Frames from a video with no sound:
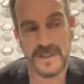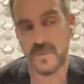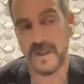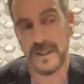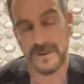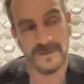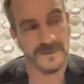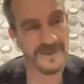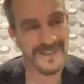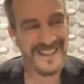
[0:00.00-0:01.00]
of me as well.
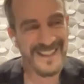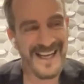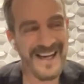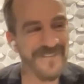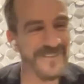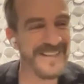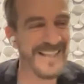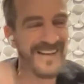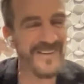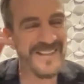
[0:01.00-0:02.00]
No, I have
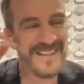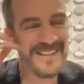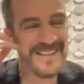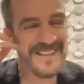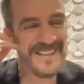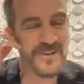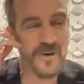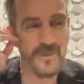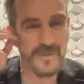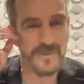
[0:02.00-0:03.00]
friends that always
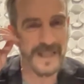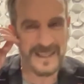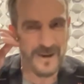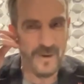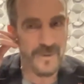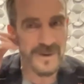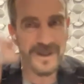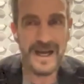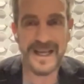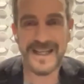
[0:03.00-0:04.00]
joke with me, like,
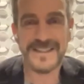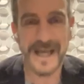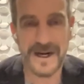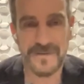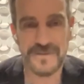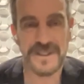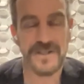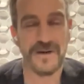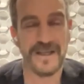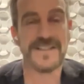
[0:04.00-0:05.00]
oh, I get tired of
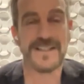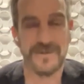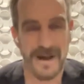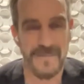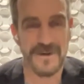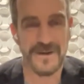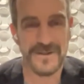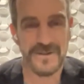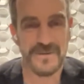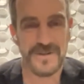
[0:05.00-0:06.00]
seeing your Instagram
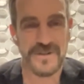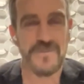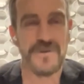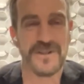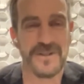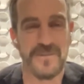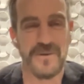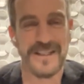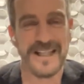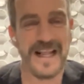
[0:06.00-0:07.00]
because you run so much
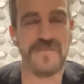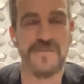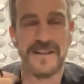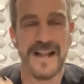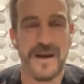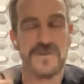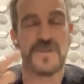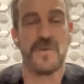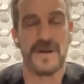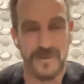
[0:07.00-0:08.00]
in the morning that I feel
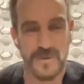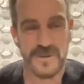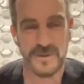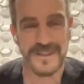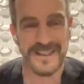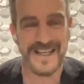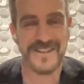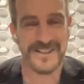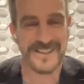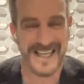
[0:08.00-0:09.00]
that I was the one who was doing
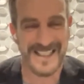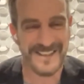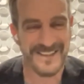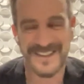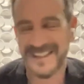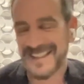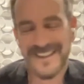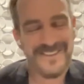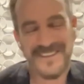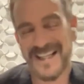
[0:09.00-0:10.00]
the exercise. No,
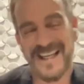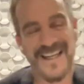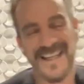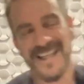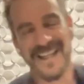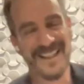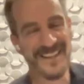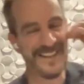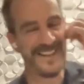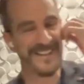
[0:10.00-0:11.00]
but uh,